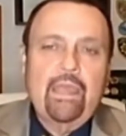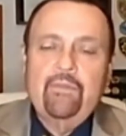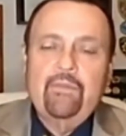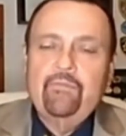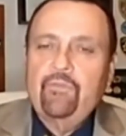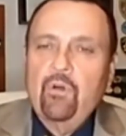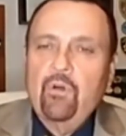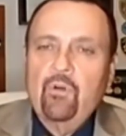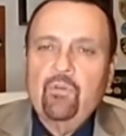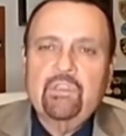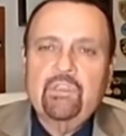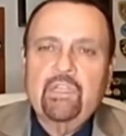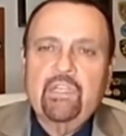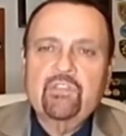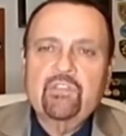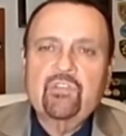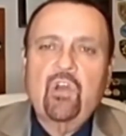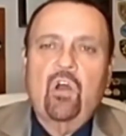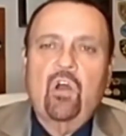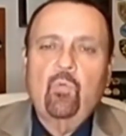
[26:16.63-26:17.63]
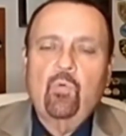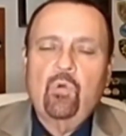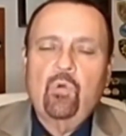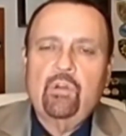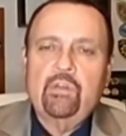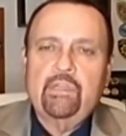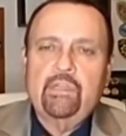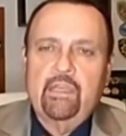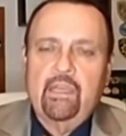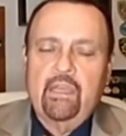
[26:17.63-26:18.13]
Hey, folks, let's all
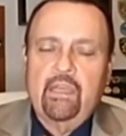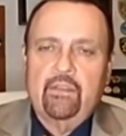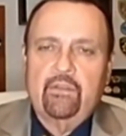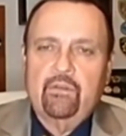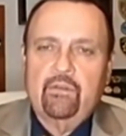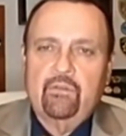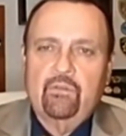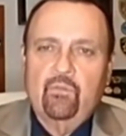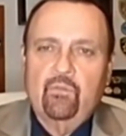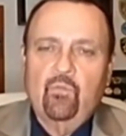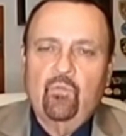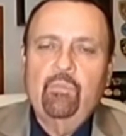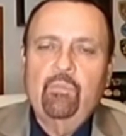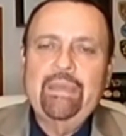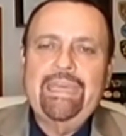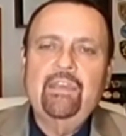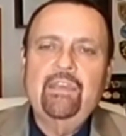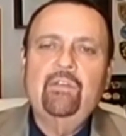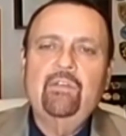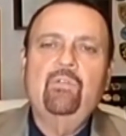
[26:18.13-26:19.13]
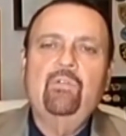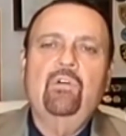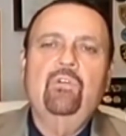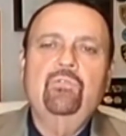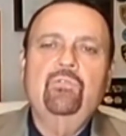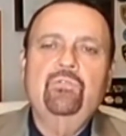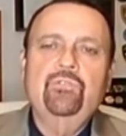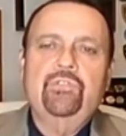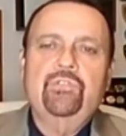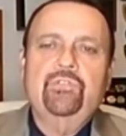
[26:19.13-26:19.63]
work together. We'll be
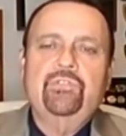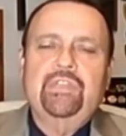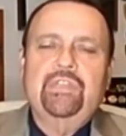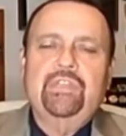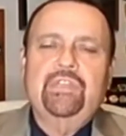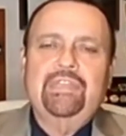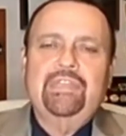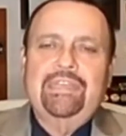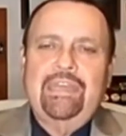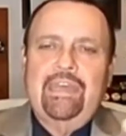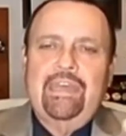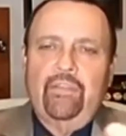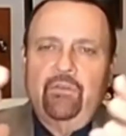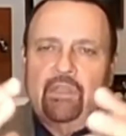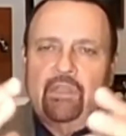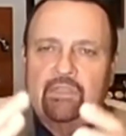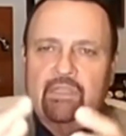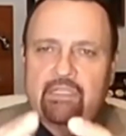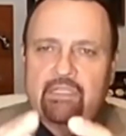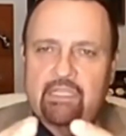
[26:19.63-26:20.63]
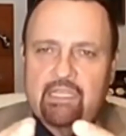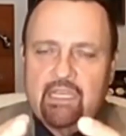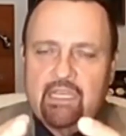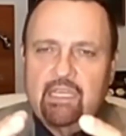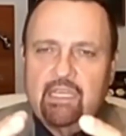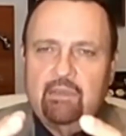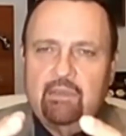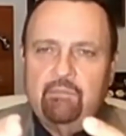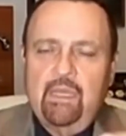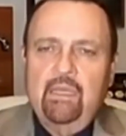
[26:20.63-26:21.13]
heroes together as a
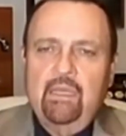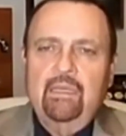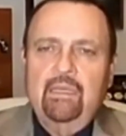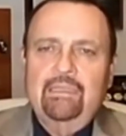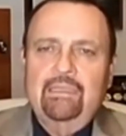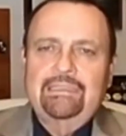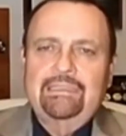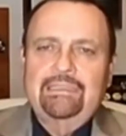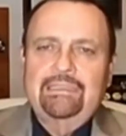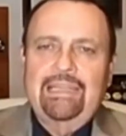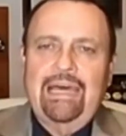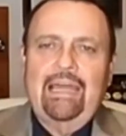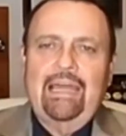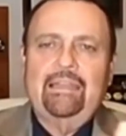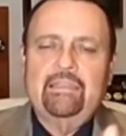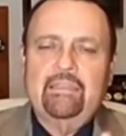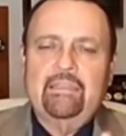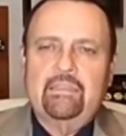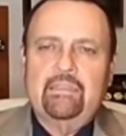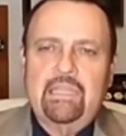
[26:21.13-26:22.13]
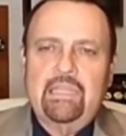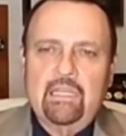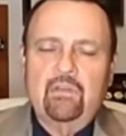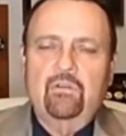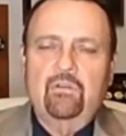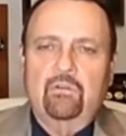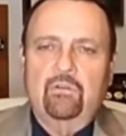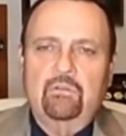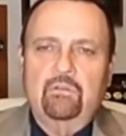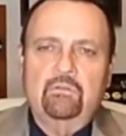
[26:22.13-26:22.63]
team, not
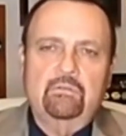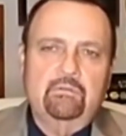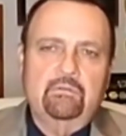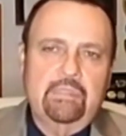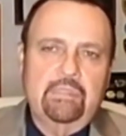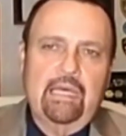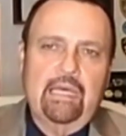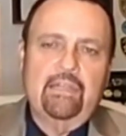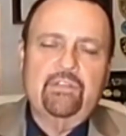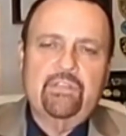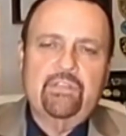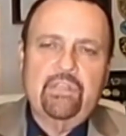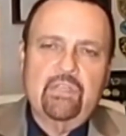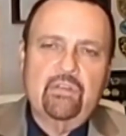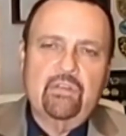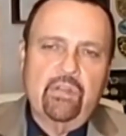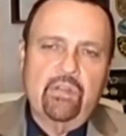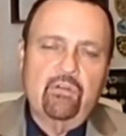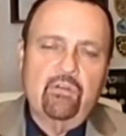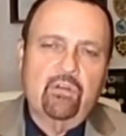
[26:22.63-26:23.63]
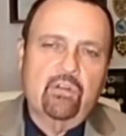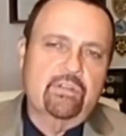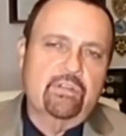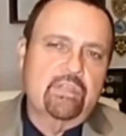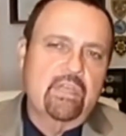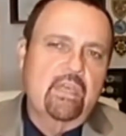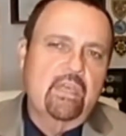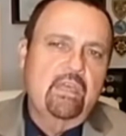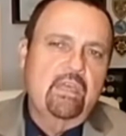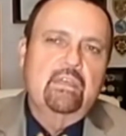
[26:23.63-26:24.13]
single, not a single hero,
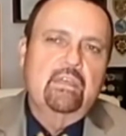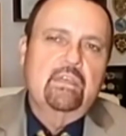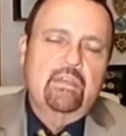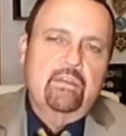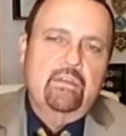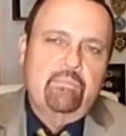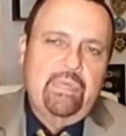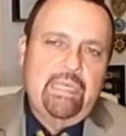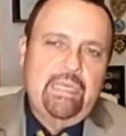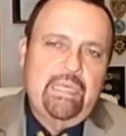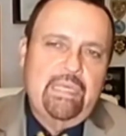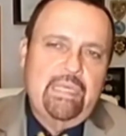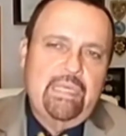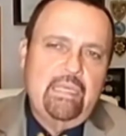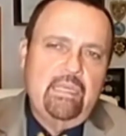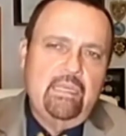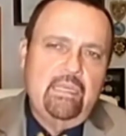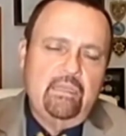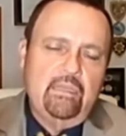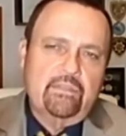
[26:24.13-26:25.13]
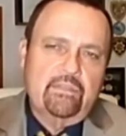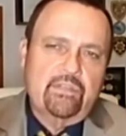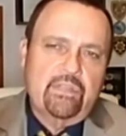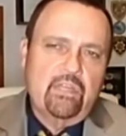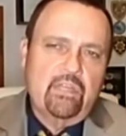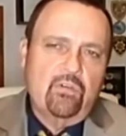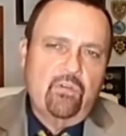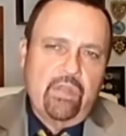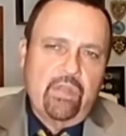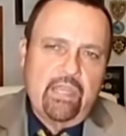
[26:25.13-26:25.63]
because being a
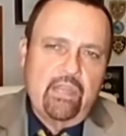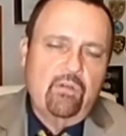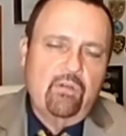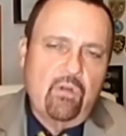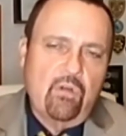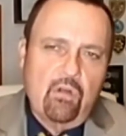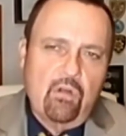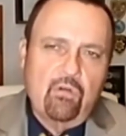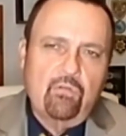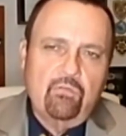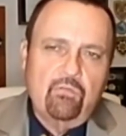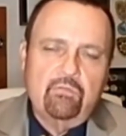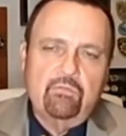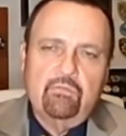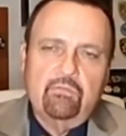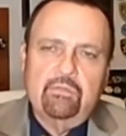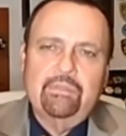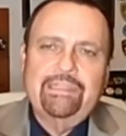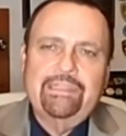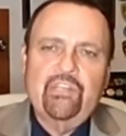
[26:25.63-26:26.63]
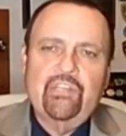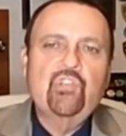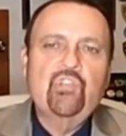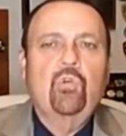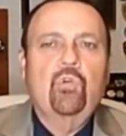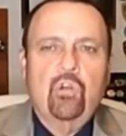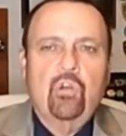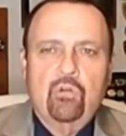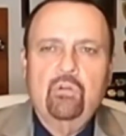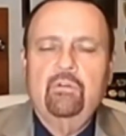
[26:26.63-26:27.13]
single hero
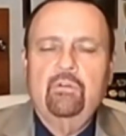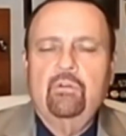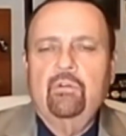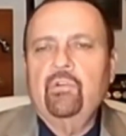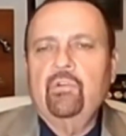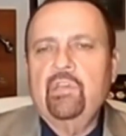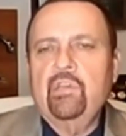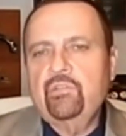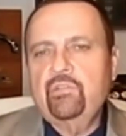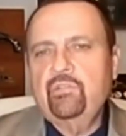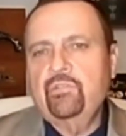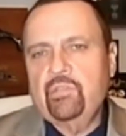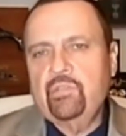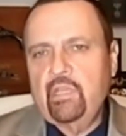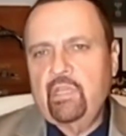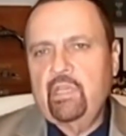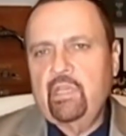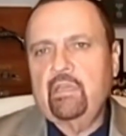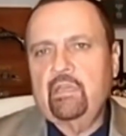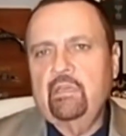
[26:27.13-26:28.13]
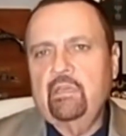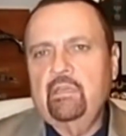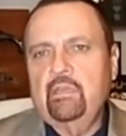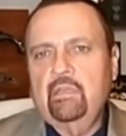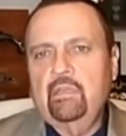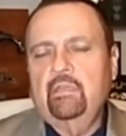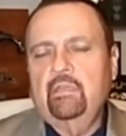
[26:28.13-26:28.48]
gets you hurt or gets you sick.